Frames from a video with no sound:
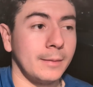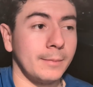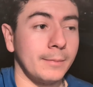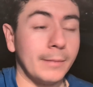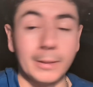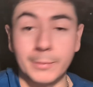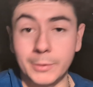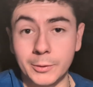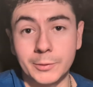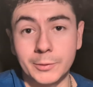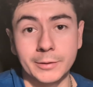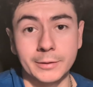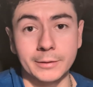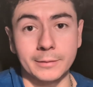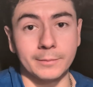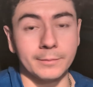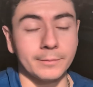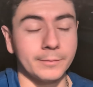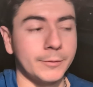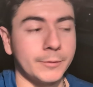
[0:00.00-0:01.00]
Maybe you
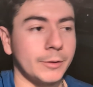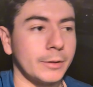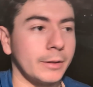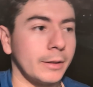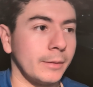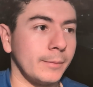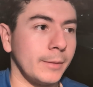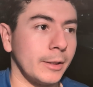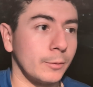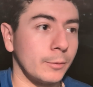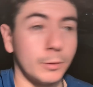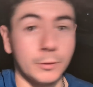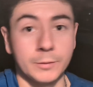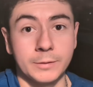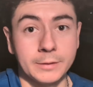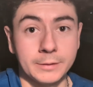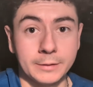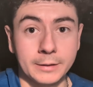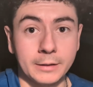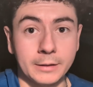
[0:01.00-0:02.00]
should. Should I make a
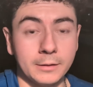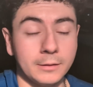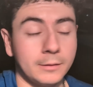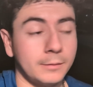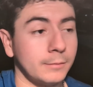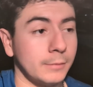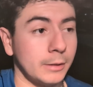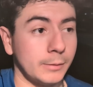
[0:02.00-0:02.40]
protein shake?